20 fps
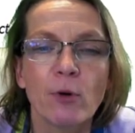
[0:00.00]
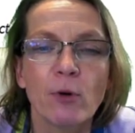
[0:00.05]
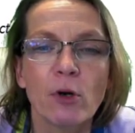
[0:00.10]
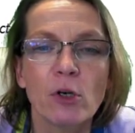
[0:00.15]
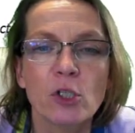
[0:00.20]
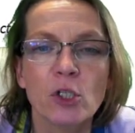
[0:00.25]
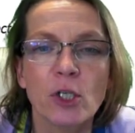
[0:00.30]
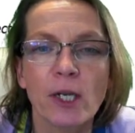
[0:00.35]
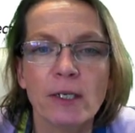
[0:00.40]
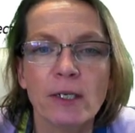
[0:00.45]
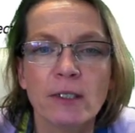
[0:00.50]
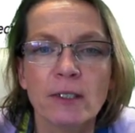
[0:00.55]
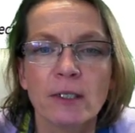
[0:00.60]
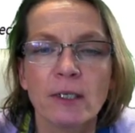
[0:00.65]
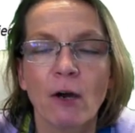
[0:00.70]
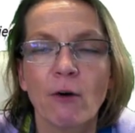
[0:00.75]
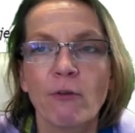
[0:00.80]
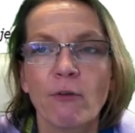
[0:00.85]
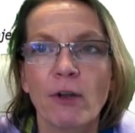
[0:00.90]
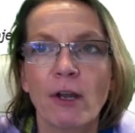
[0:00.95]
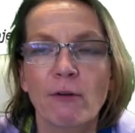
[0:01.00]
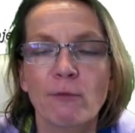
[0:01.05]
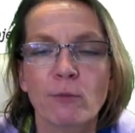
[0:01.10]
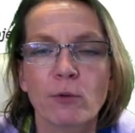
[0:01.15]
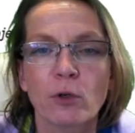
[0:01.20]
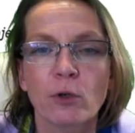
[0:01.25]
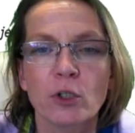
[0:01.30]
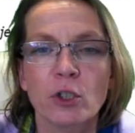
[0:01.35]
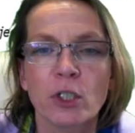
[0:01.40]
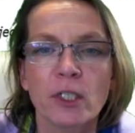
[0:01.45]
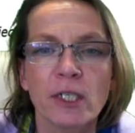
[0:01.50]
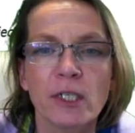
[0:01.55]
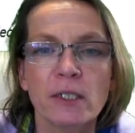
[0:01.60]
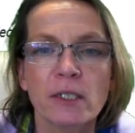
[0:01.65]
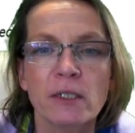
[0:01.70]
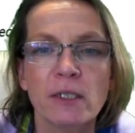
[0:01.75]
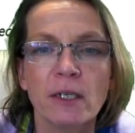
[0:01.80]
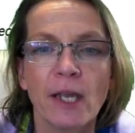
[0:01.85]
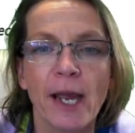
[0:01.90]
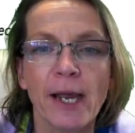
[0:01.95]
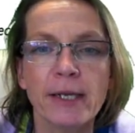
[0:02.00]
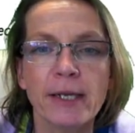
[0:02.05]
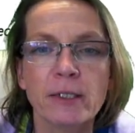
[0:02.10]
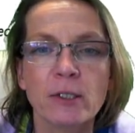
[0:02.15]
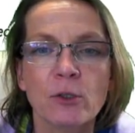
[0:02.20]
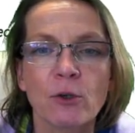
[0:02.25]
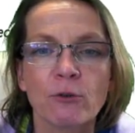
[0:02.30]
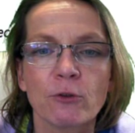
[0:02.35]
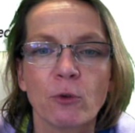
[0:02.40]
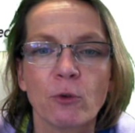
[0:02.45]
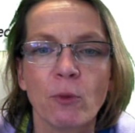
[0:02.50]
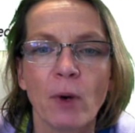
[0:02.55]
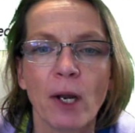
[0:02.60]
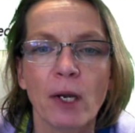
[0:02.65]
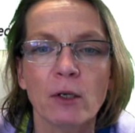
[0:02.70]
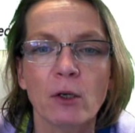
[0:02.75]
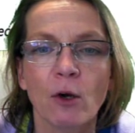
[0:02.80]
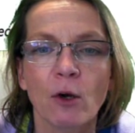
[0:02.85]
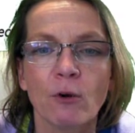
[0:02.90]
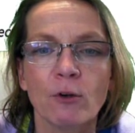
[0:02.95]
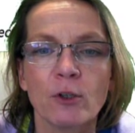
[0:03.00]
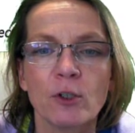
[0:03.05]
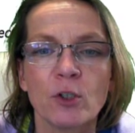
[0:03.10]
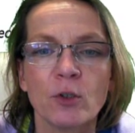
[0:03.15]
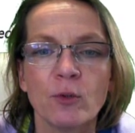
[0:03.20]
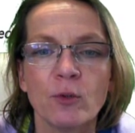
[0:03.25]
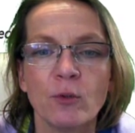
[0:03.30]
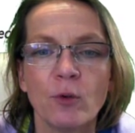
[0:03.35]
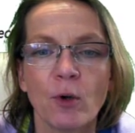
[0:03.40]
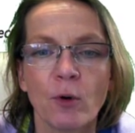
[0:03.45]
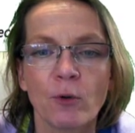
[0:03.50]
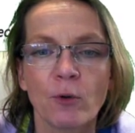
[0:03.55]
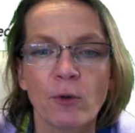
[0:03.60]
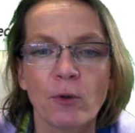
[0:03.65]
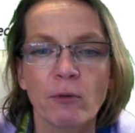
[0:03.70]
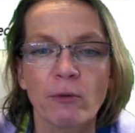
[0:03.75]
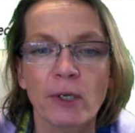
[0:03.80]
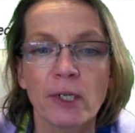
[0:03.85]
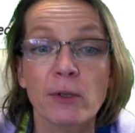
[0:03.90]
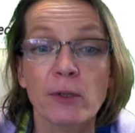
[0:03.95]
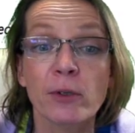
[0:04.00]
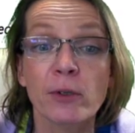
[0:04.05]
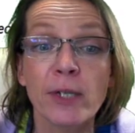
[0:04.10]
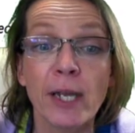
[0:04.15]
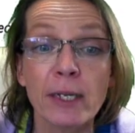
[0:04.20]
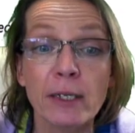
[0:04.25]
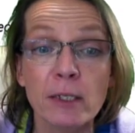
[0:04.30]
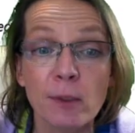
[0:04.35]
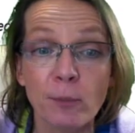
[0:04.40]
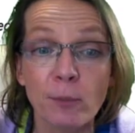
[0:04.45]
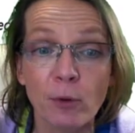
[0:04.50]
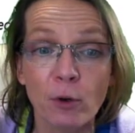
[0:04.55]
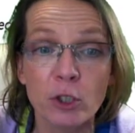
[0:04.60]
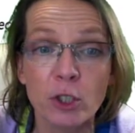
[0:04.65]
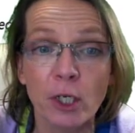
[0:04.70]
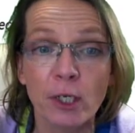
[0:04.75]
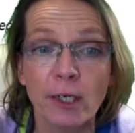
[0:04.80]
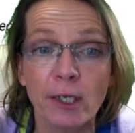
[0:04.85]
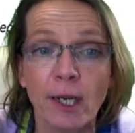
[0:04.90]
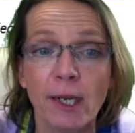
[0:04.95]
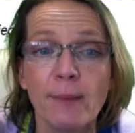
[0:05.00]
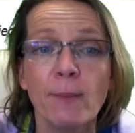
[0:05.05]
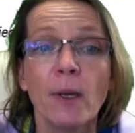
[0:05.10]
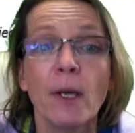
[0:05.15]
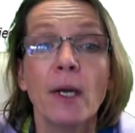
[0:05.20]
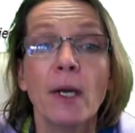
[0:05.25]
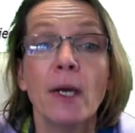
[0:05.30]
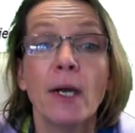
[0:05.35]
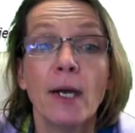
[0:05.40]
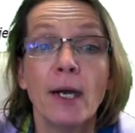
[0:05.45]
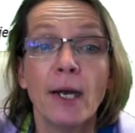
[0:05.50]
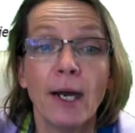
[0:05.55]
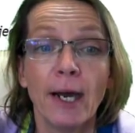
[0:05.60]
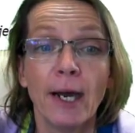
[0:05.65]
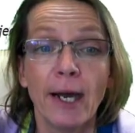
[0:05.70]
their project, now we have project X, Coder 1, Coder 2, Coder 3. So that's the project name.